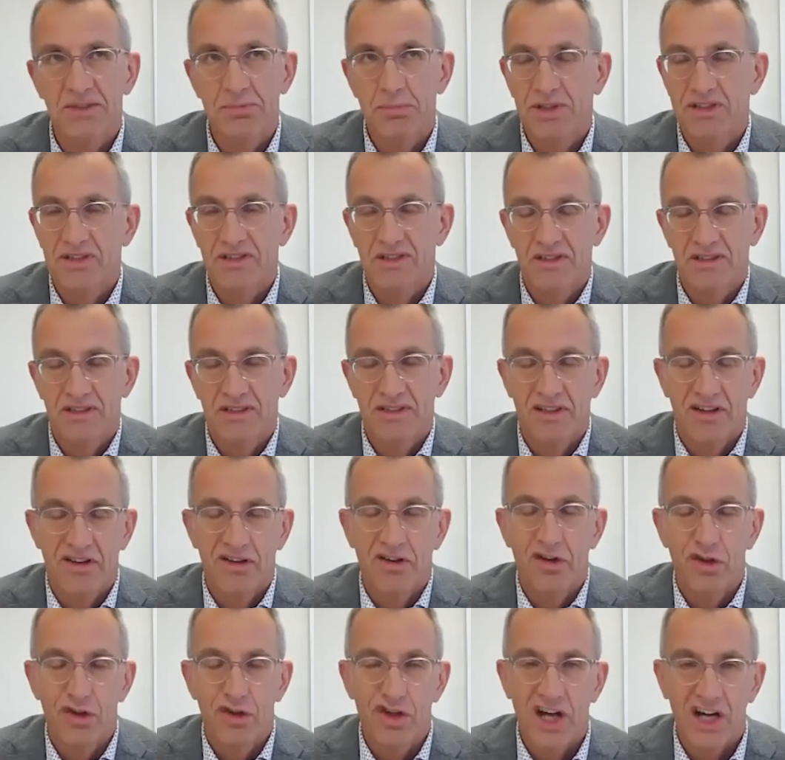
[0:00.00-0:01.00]
But
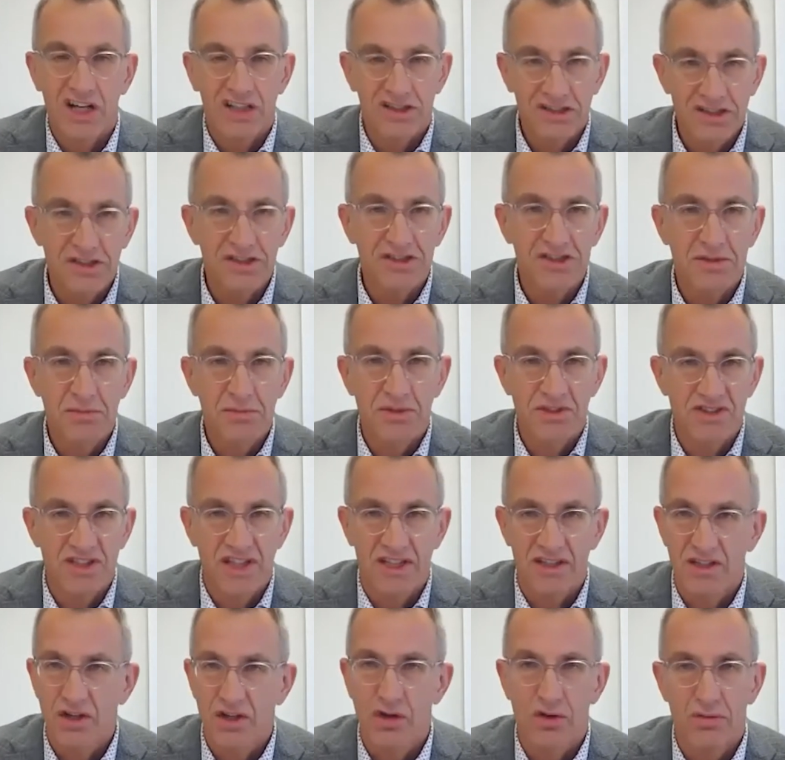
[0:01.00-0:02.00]
all our customers
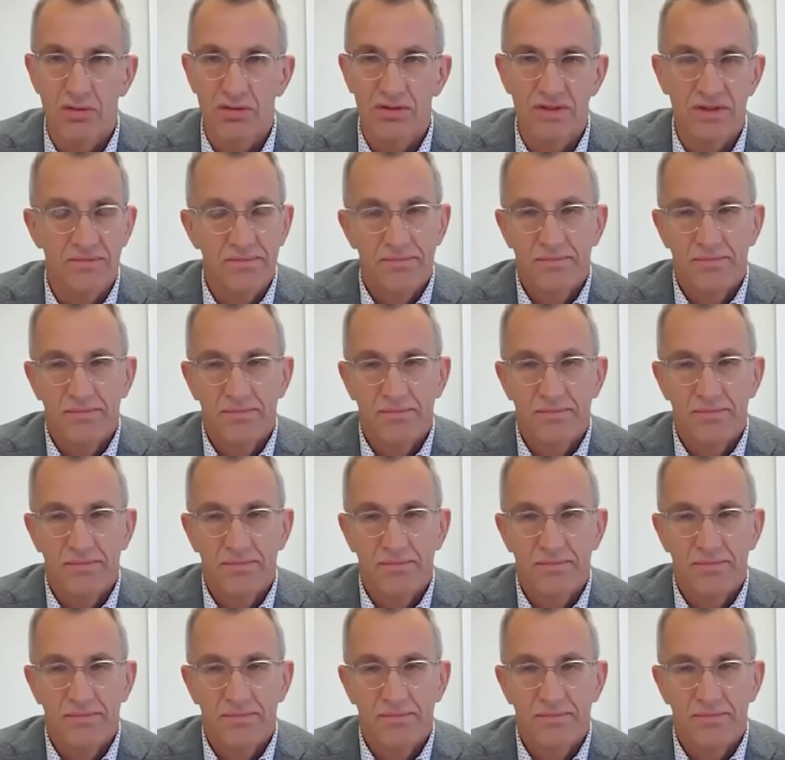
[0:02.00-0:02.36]
said, no,